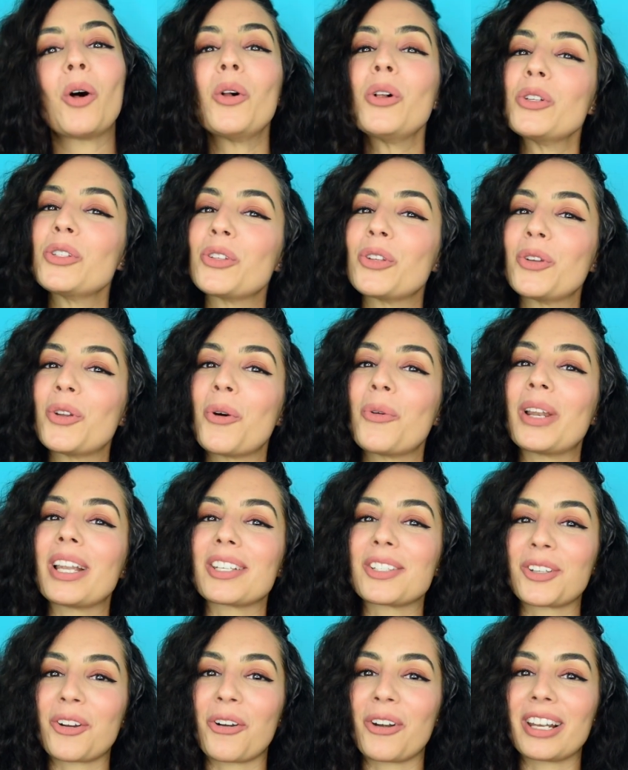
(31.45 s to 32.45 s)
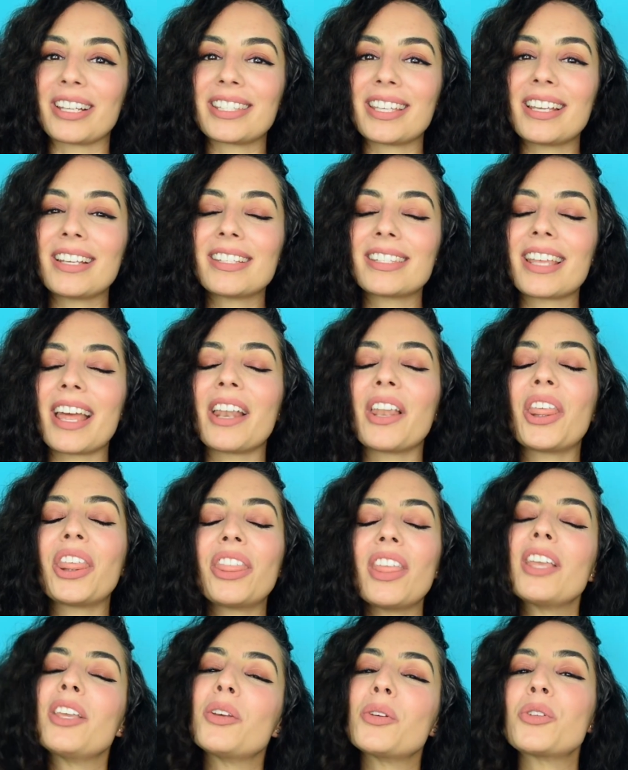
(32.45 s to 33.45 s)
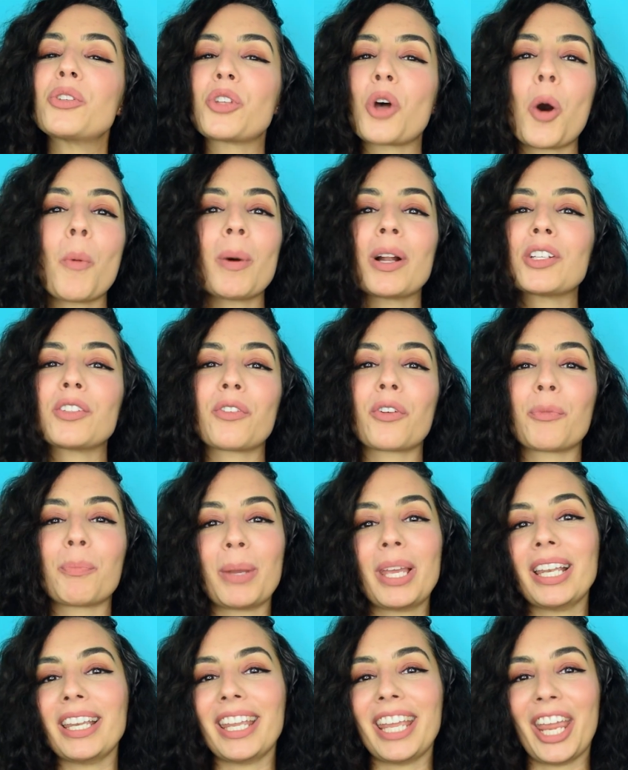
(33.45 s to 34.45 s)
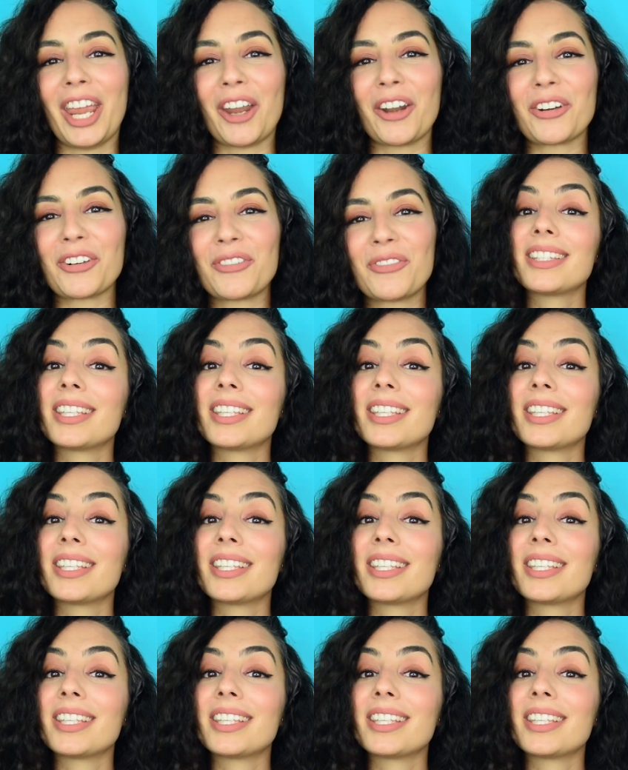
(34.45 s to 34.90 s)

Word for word: also known as Sense, and thank you so much for being here.